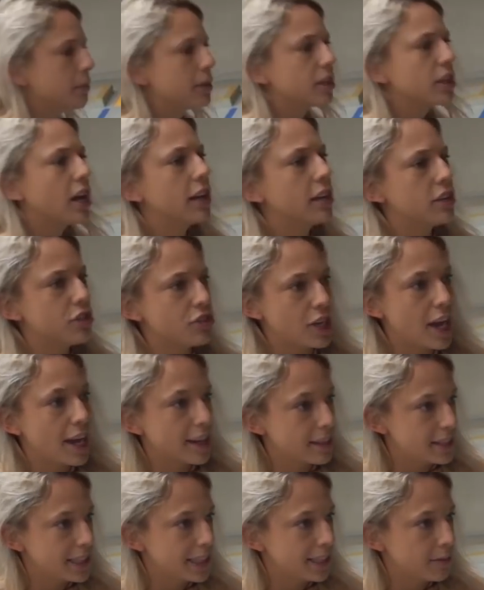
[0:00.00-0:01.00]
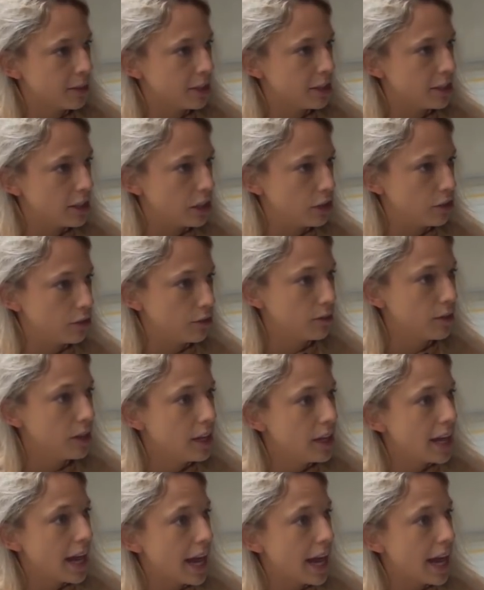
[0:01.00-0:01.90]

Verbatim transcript: but kind of checked in with you.